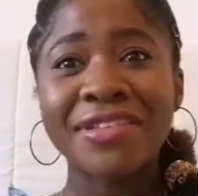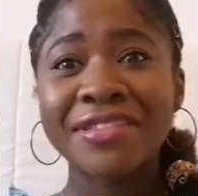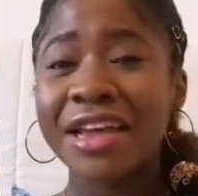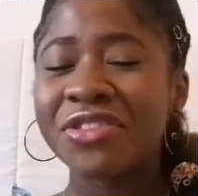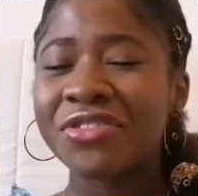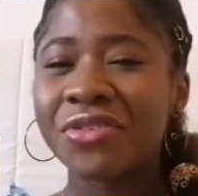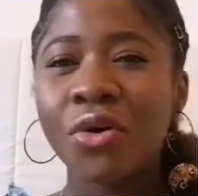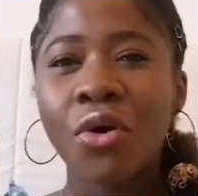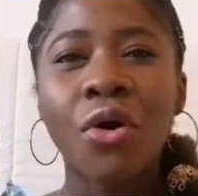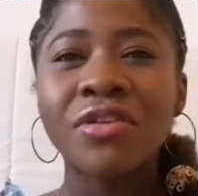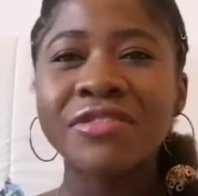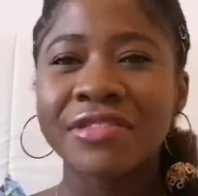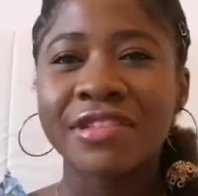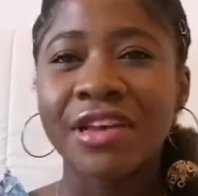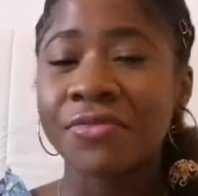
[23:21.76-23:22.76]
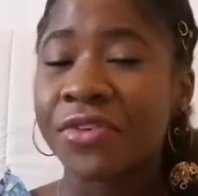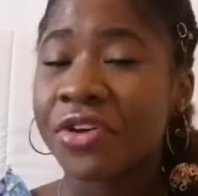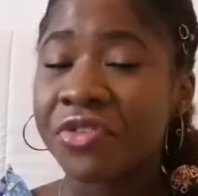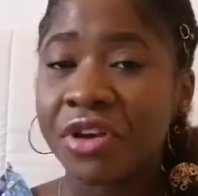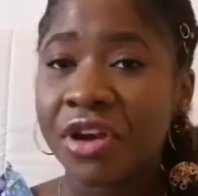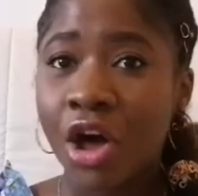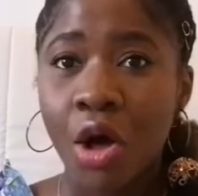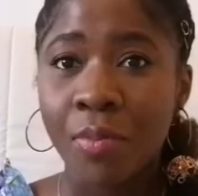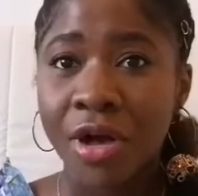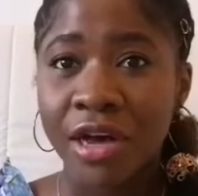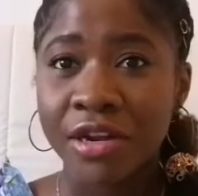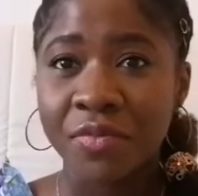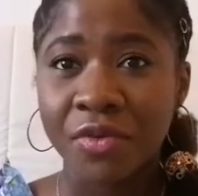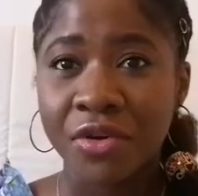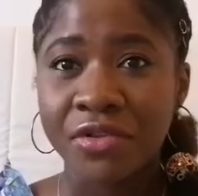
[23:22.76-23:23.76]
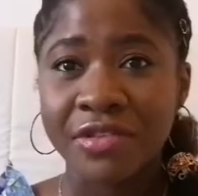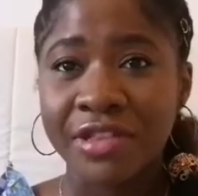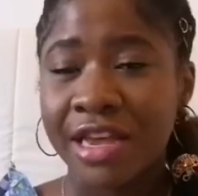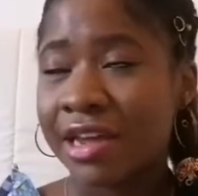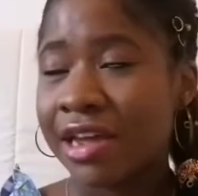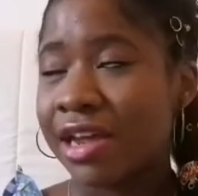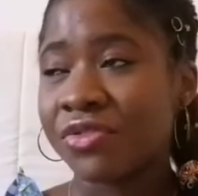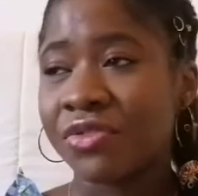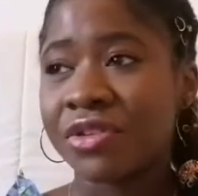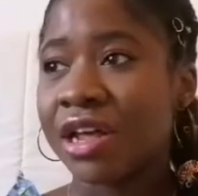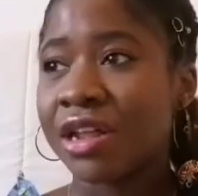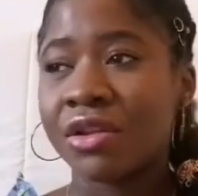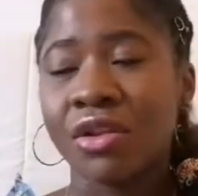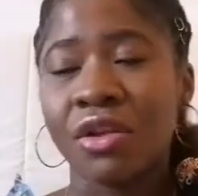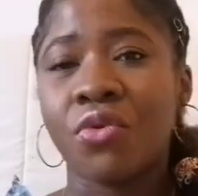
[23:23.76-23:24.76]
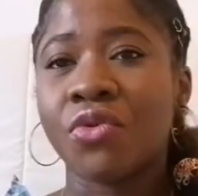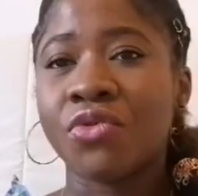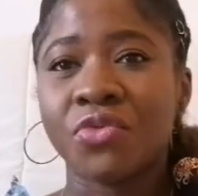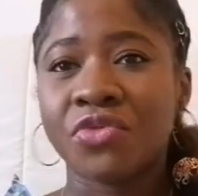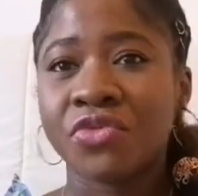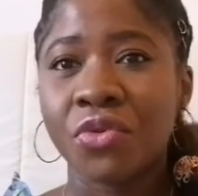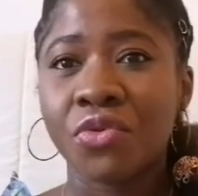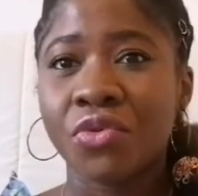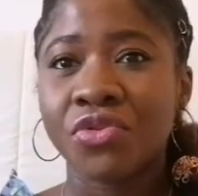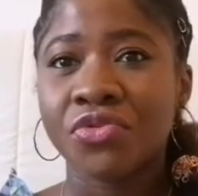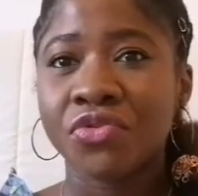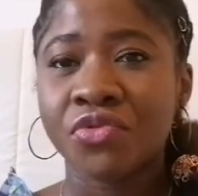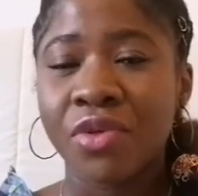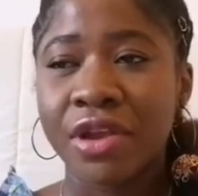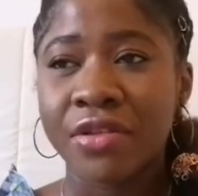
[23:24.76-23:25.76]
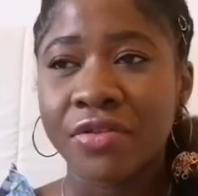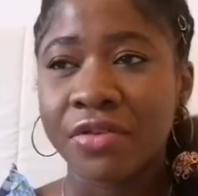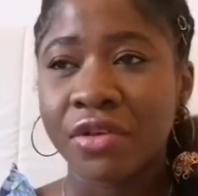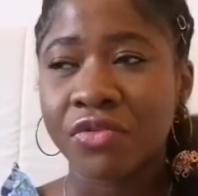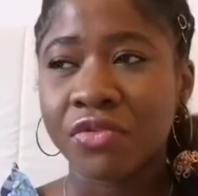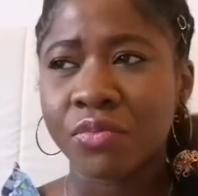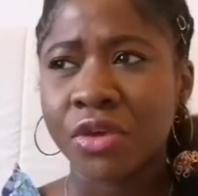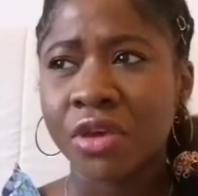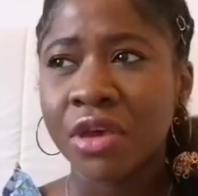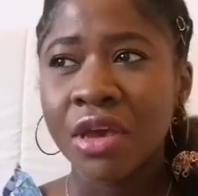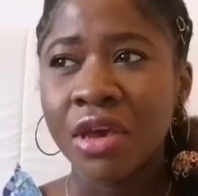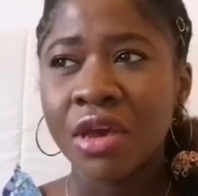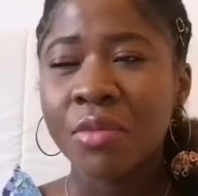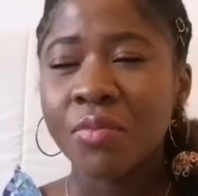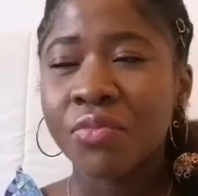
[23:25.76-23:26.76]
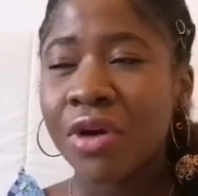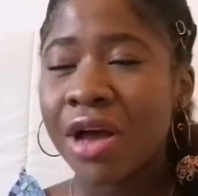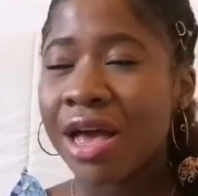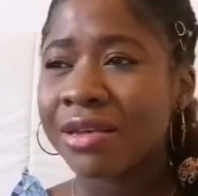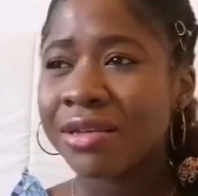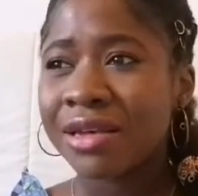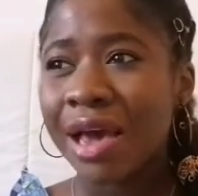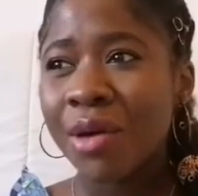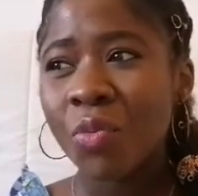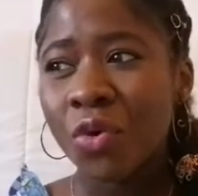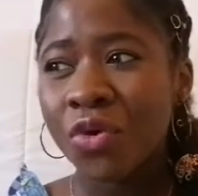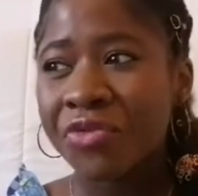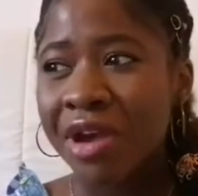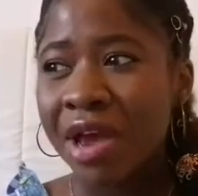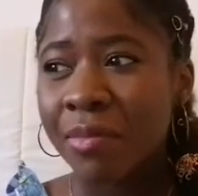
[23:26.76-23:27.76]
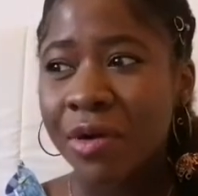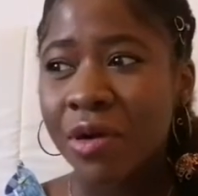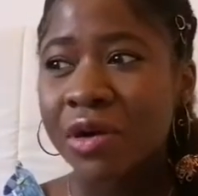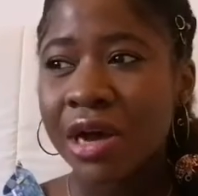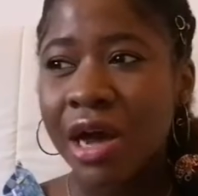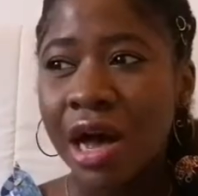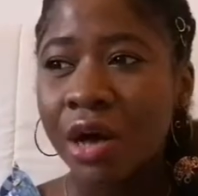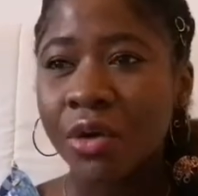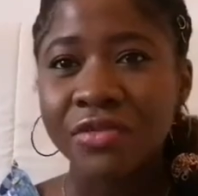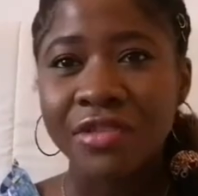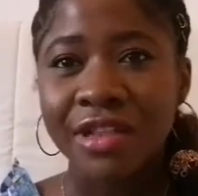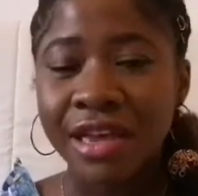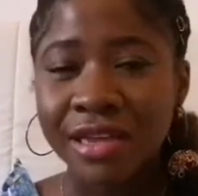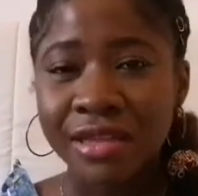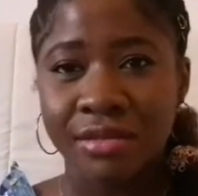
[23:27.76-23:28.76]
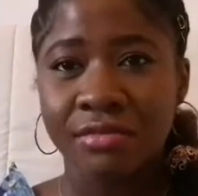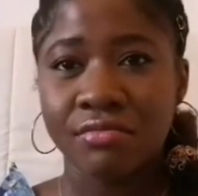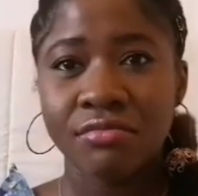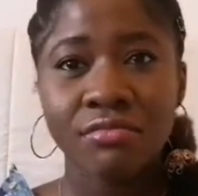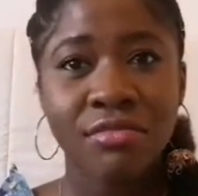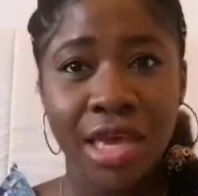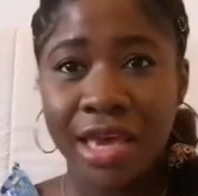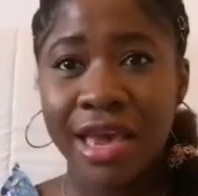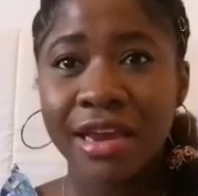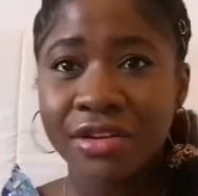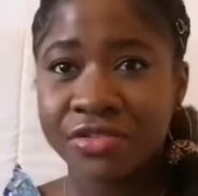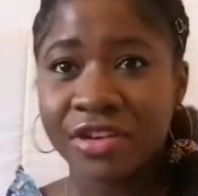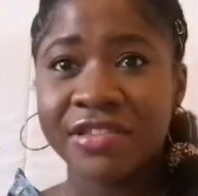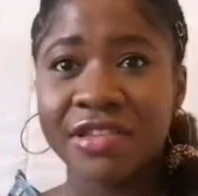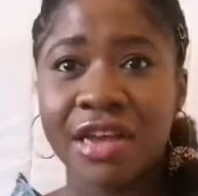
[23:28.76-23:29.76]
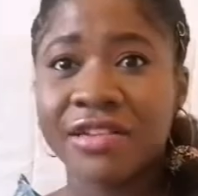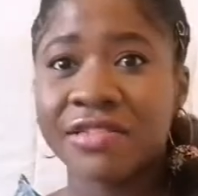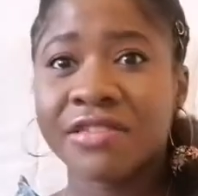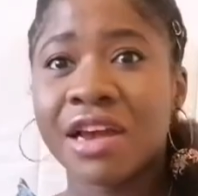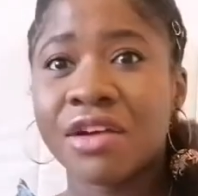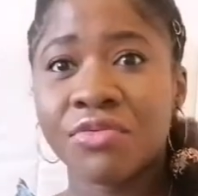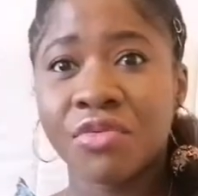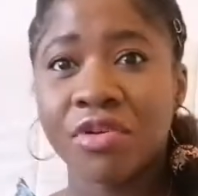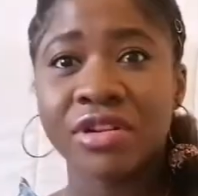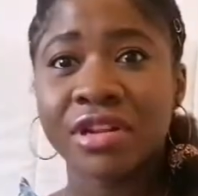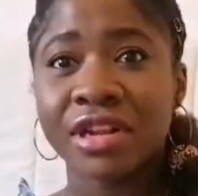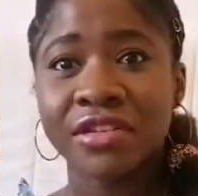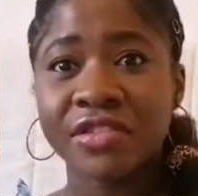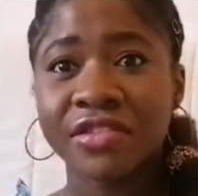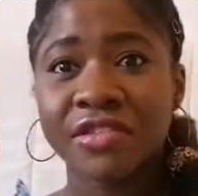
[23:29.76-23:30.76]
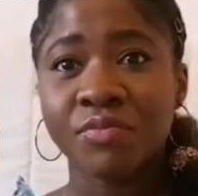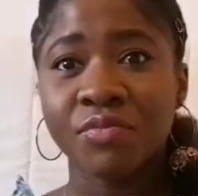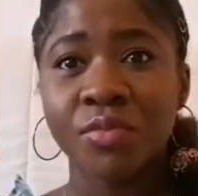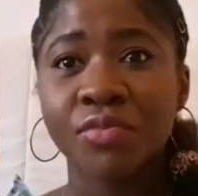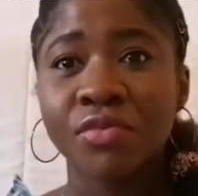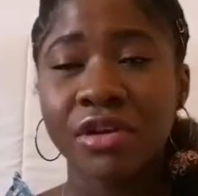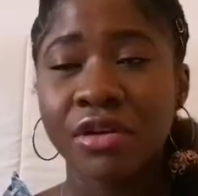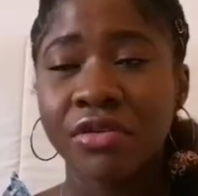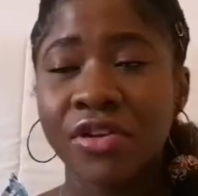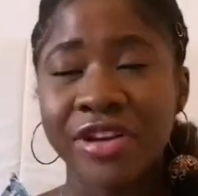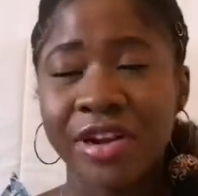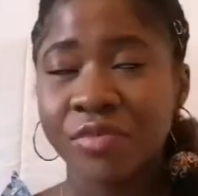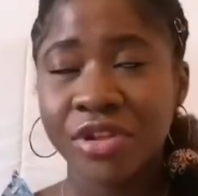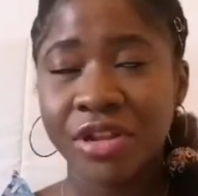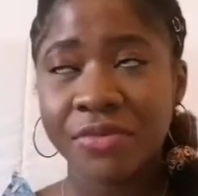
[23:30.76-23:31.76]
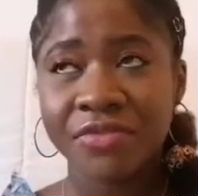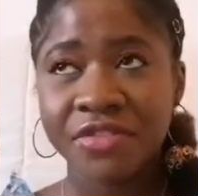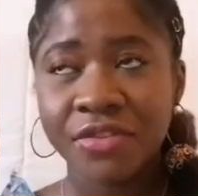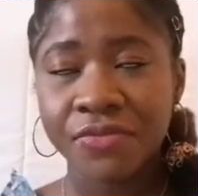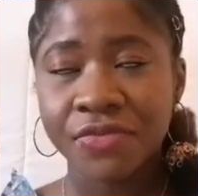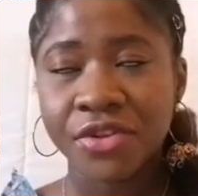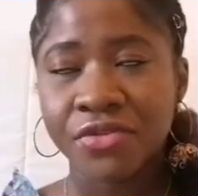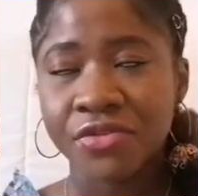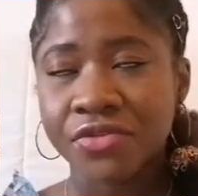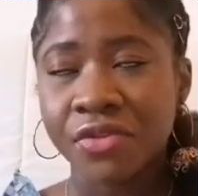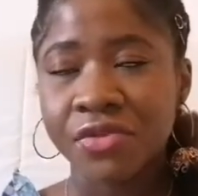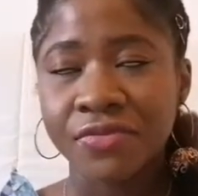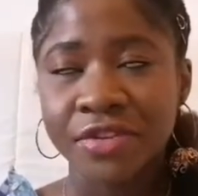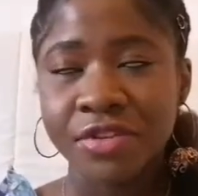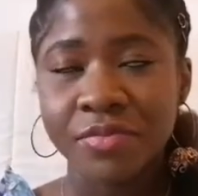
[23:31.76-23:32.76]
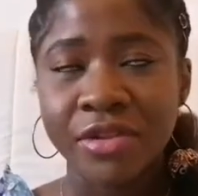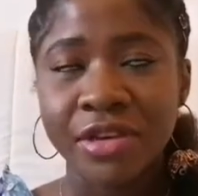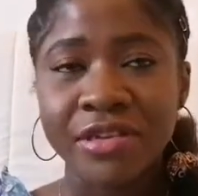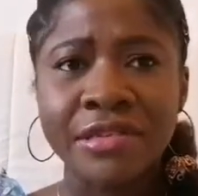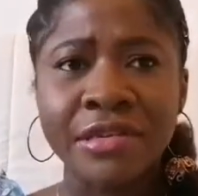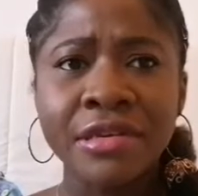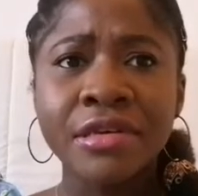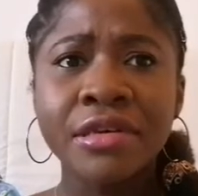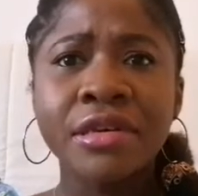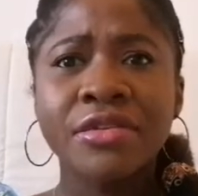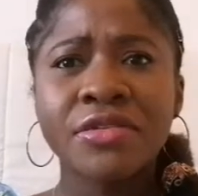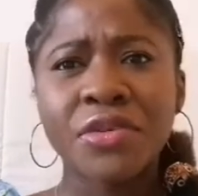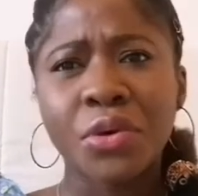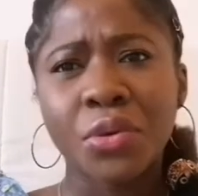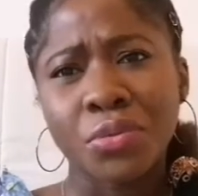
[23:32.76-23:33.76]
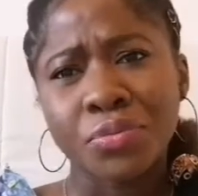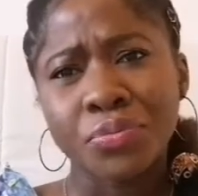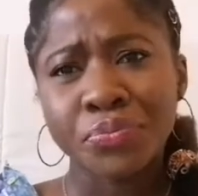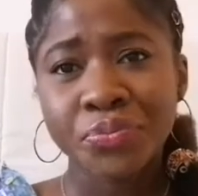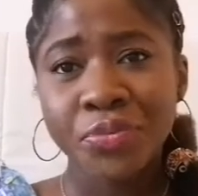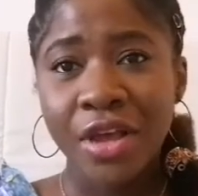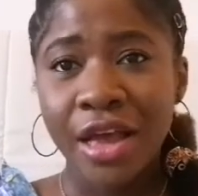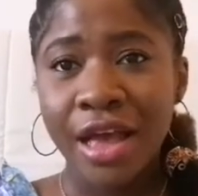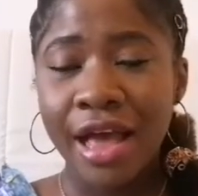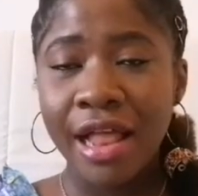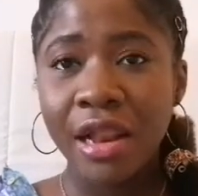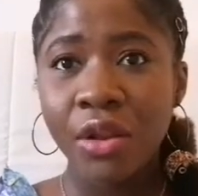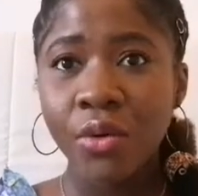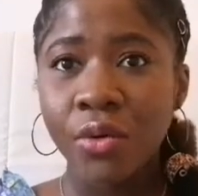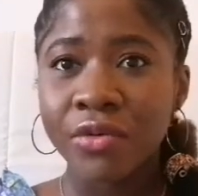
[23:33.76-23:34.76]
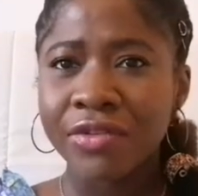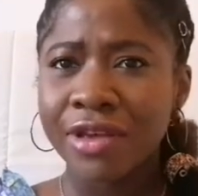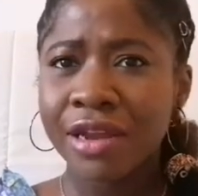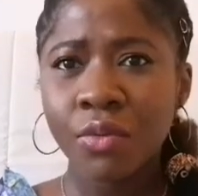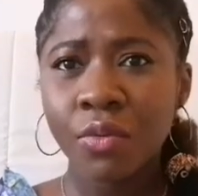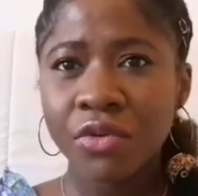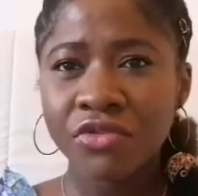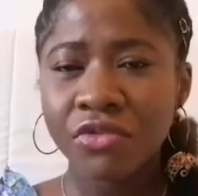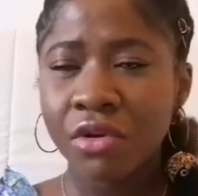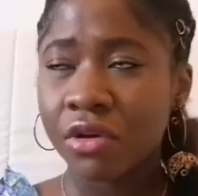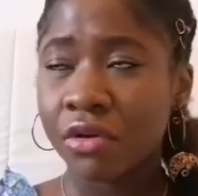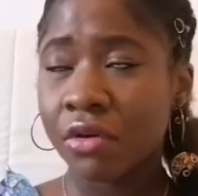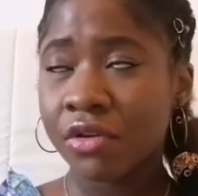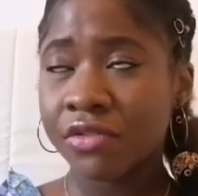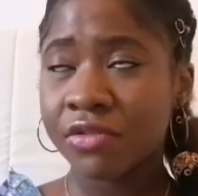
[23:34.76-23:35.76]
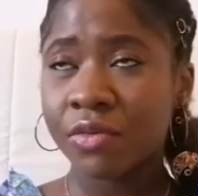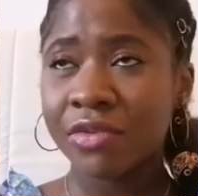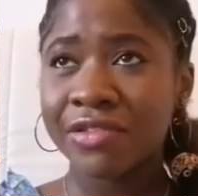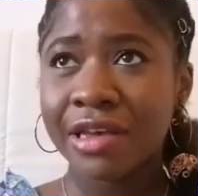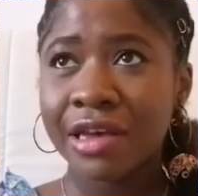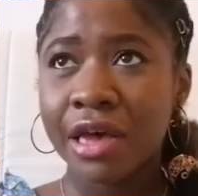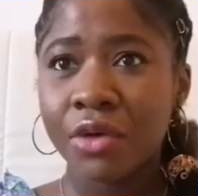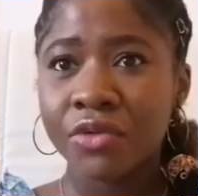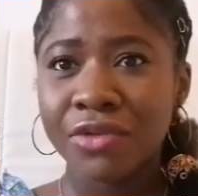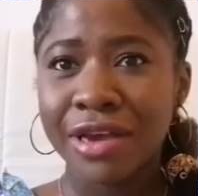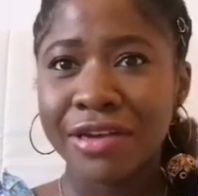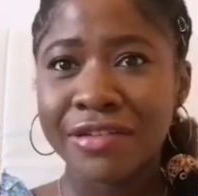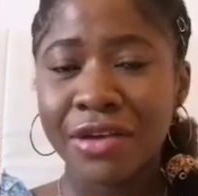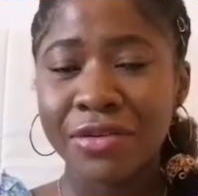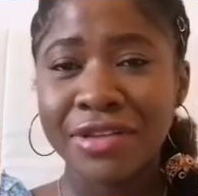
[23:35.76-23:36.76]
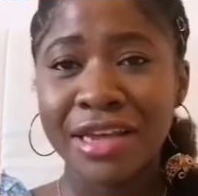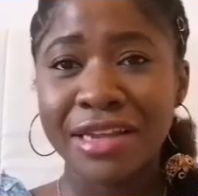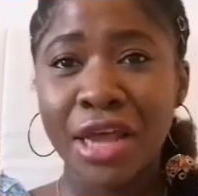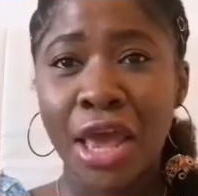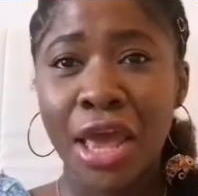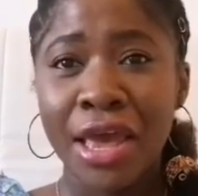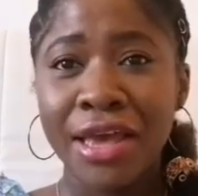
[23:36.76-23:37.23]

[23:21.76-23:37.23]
because I knew horses are very calm animals, like, I knew that a horse was not going to do anything to me. But I, I worry about cows, like, they get crazy and they start running and chasing people around. I mean, I've seen videos all over the place. So I looked and it was not a horse, it was a cow. So I shouted,